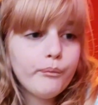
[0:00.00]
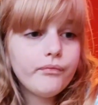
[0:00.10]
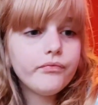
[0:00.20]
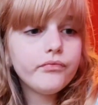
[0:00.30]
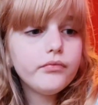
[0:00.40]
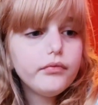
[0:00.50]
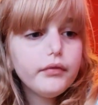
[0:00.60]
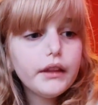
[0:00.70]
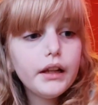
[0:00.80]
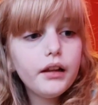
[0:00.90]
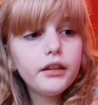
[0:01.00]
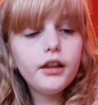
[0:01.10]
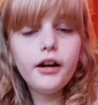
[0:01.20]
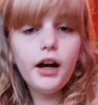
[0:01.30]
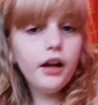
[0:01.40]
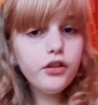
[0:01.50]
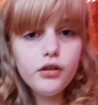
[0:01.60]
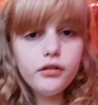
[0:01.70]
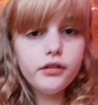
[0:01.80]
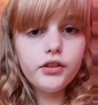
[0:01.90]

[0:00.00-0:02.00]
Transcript: I think we only have the other parents.